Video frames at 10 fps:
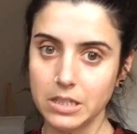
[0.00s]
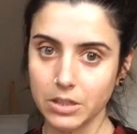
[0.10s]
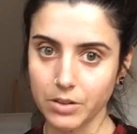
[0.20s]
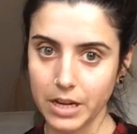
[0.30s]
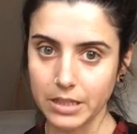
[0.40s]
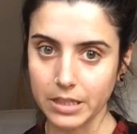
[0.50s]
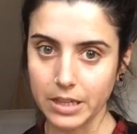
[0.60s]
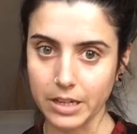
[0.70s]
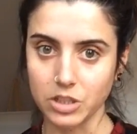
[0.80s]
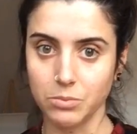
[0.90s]
to create the
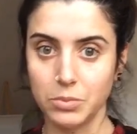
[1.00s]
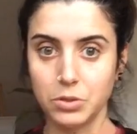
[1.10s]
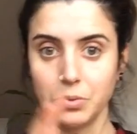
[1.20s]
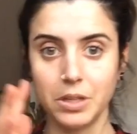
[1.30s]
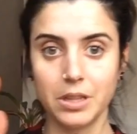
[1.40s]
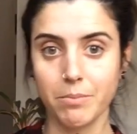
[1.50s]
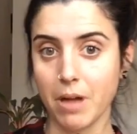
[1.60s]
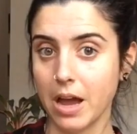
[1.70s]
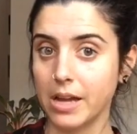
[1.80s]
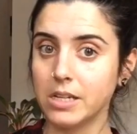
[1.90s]
connection between the
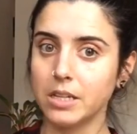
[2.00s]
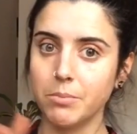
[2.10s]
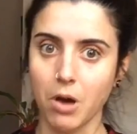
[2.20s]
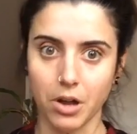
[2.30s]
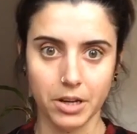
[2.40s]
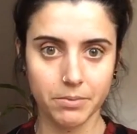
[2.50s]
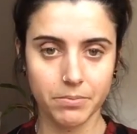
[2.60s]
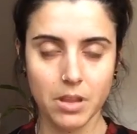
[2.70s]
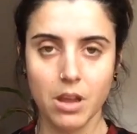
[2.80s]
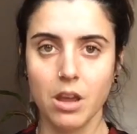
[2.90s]
mind and the body.
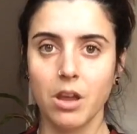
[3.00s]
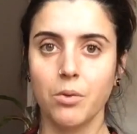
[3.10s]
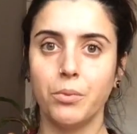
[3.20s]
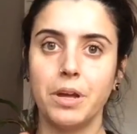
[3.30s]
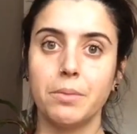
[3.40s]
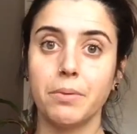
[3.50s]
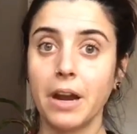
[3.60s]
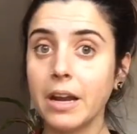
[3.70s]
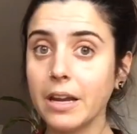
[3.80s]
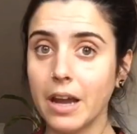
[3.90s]
With
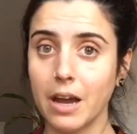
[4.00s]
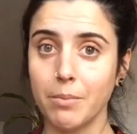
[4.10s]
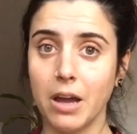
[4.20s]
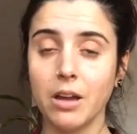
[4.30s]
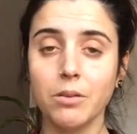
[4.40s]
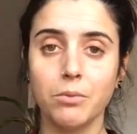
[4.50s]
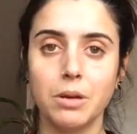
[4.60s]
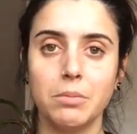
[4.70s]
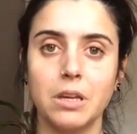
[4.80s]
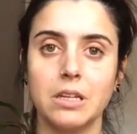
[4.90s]
pranayama,
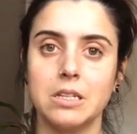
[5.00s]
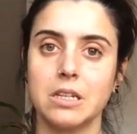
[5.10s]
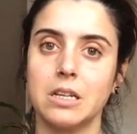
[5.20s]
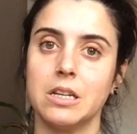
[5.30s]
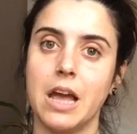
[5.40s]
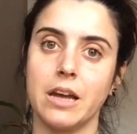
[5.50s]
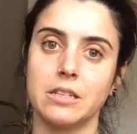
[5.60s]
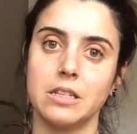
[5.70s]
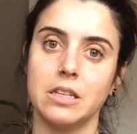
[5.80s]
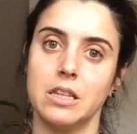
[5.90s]
we begin to
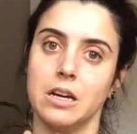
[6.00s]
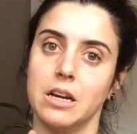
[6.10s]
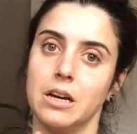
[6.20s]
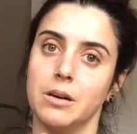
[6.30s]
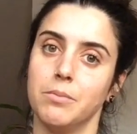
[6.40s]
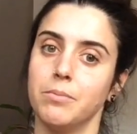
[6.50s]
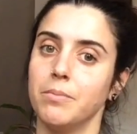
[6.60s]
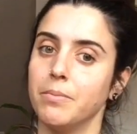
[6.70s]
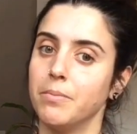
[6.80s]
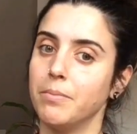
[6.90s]
connect the
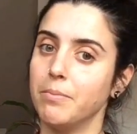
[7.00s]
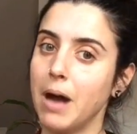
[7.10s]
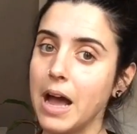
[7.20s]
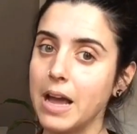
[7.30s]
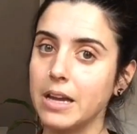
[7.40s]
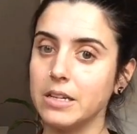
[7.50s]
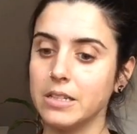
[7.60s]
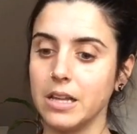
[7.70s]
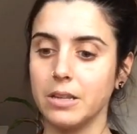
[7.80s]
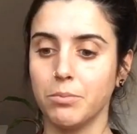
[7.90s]

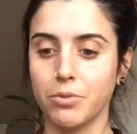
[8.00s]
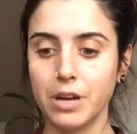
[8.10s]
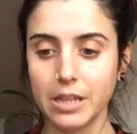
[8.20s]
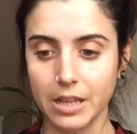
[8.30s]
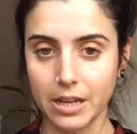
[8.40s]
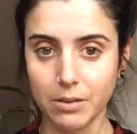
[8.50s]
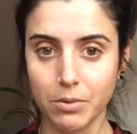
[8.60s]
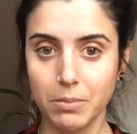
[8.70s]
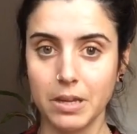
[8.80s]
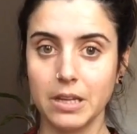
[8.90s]
mind and the breathing.
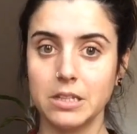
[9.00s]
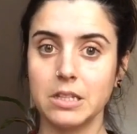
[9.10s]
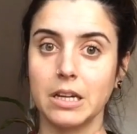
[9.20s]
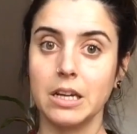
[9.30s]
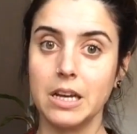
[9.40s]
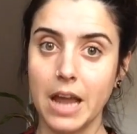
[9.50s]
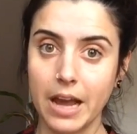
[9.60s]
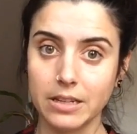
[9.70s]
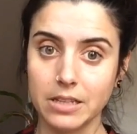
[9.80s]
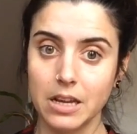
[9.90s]
We begin to
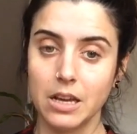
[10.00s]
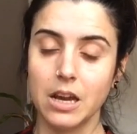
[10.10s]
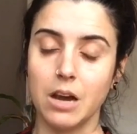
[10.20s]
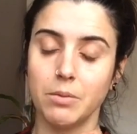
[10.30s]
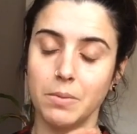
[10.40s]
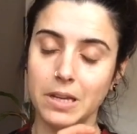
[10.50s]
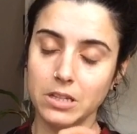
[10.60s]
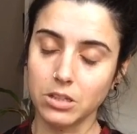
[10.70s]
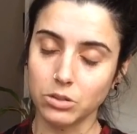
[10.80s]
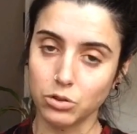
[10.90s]
connect, we
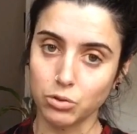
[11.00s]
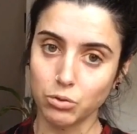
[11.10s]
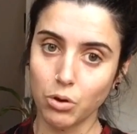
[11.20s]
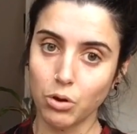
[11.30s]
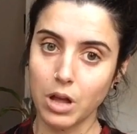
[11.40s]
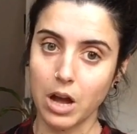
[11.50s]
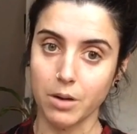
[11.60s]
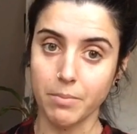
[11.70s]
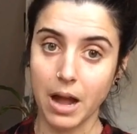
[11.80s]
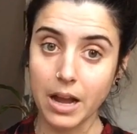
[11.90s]
begin to control
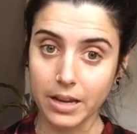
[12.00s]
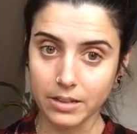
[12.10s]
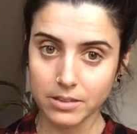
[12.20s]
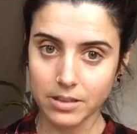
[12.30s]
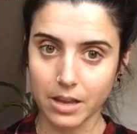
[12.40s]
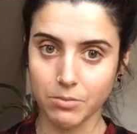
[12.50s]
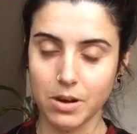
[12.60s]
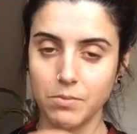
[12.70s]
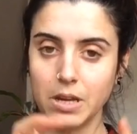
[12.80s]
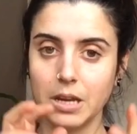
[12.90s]
our minds. And
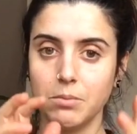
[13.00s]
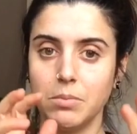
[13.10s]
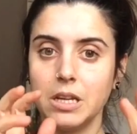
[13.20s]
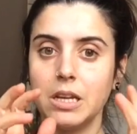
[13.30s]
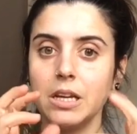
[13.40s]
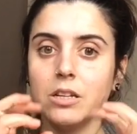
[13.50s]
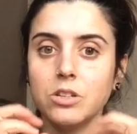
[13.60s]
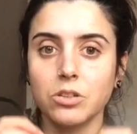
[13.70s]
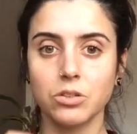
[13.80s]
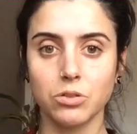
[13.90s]
when we can begin
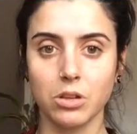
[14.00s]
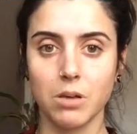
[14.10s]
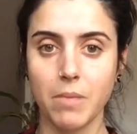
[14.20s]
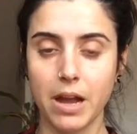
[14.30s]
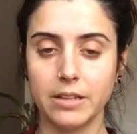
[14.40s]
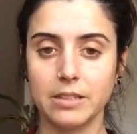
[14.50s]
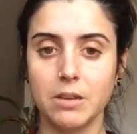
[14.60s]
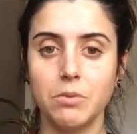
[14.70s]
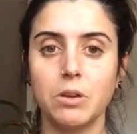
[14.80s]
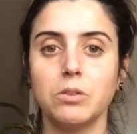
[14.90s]
to control our minds,
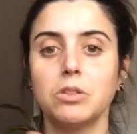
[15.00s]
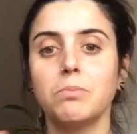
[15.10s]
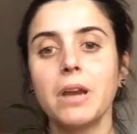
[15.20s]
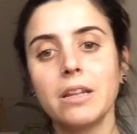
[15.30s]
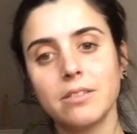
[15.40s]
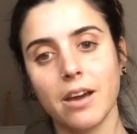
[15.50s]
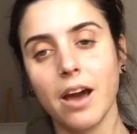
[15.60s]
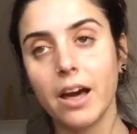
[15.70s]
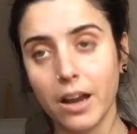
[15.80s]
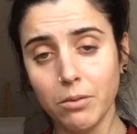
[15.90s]
then we go into
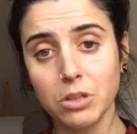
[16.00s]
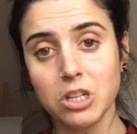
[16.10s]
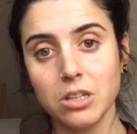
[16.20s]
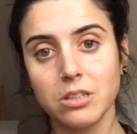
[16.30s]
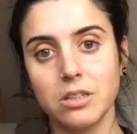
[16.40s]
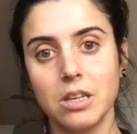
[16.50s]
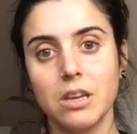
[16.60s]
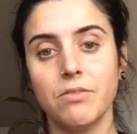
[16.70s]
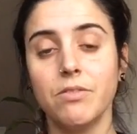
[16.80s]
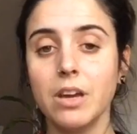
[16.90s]
pratyahara, which is
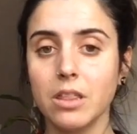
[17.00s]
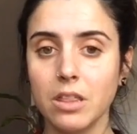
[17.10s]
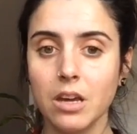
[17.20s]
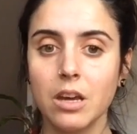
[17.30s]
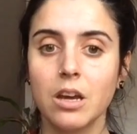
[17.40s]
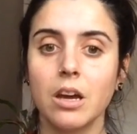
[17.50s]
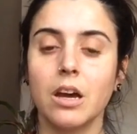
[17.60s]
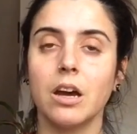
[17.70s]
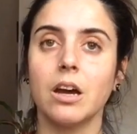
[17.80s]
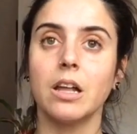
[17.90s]
the fifth
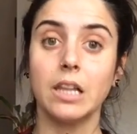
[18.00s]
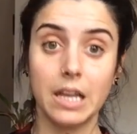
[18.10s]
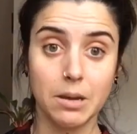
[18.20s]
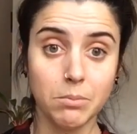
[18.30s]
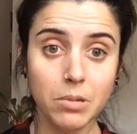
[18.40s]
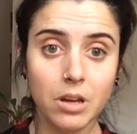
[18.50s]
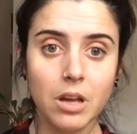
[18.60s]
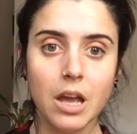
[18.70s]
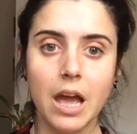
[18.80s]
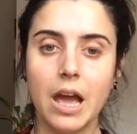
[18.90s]
limb.
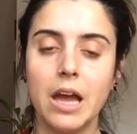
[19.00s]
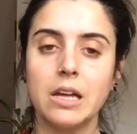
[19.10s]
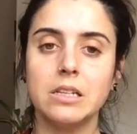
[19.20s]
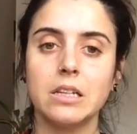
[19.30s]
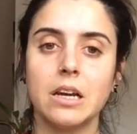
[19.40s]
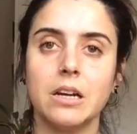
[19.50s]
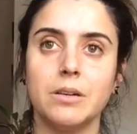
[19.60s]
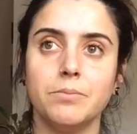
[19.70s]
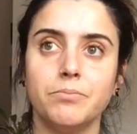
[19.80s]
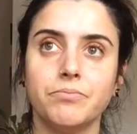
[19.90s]
And
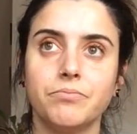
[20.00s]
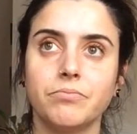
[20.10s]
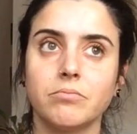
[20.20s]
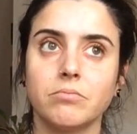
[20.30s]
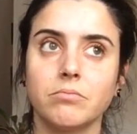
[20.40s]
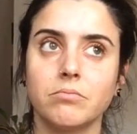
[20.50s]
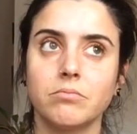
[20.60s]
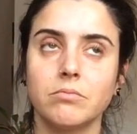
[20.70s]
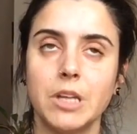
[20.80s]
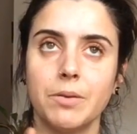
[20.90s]
yama,
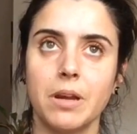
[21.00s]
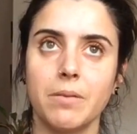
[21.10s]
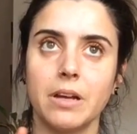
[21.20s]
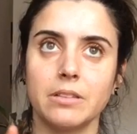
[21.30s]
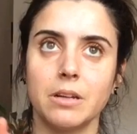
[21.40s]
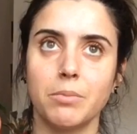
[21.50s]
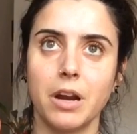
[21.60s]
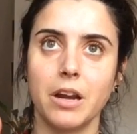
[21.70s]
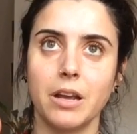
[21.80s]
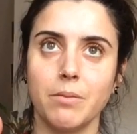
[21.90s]
niyama, asana,
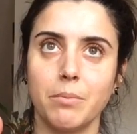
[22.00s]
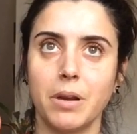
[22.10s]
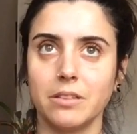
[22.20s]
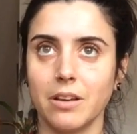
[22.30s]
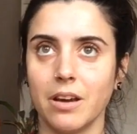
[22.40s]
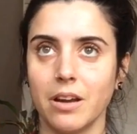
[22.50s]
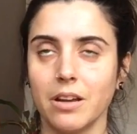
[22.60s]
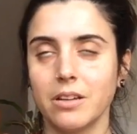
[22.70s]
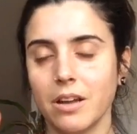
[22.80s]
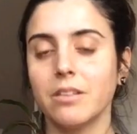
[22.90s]
pranayama, pratyahara,
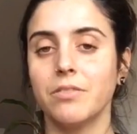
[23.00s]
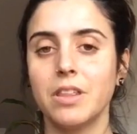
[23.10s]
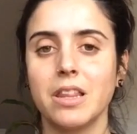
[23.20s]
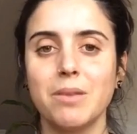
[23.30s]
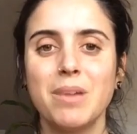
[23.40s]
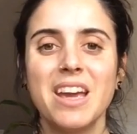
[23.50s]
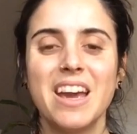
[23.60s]
yeah, the fifth limb.